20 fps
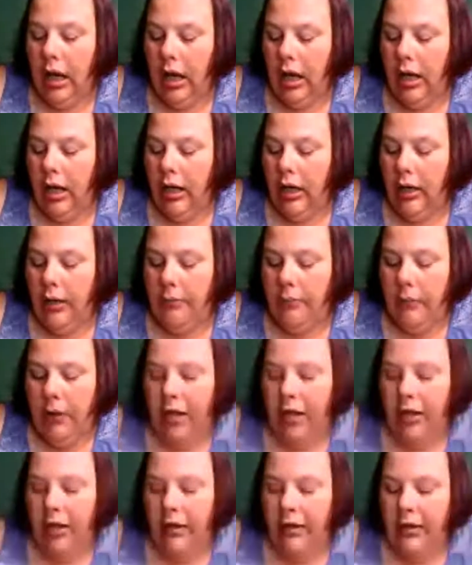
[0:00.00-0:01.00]
And
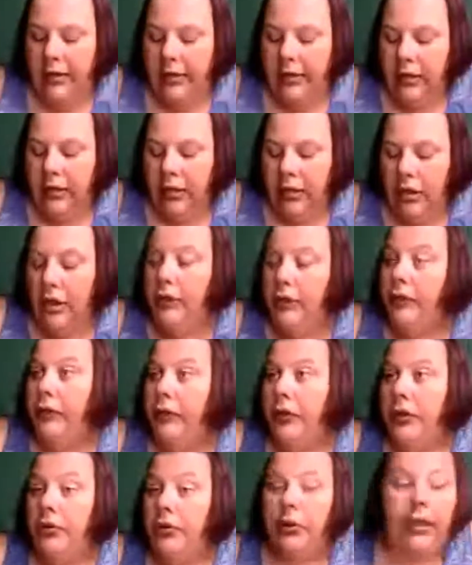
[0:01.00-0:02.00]
it says they're good for
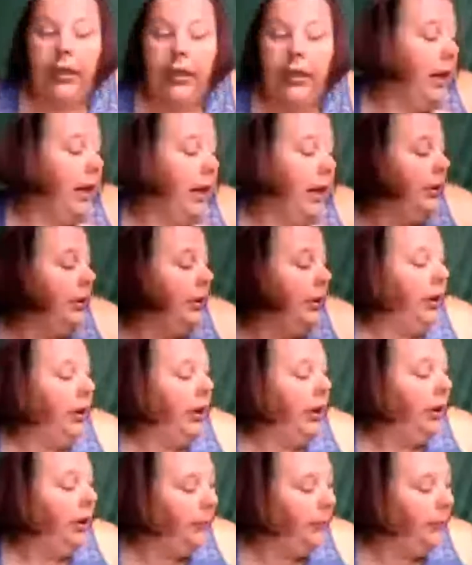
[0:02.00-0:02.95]
doing hand lettering.